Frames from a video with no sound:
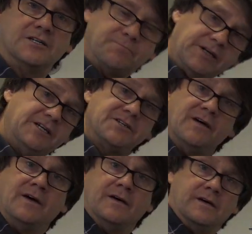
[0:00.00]
Please,
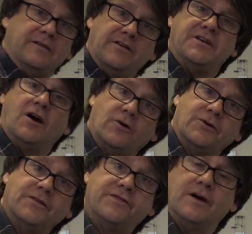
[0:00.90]
even if you're not going
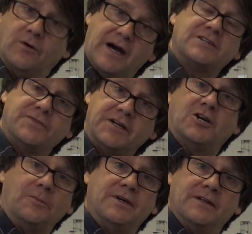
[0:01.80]
to fit one, ask for a
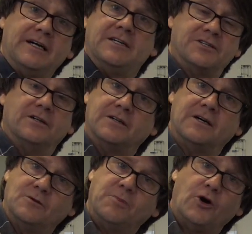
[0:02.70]
copy of these.
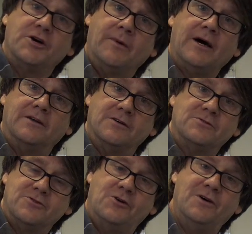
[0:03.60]
It'll blow your mind.
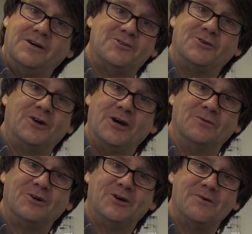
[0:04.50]
True, it'll
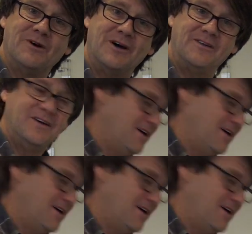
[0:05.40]
blow your mind.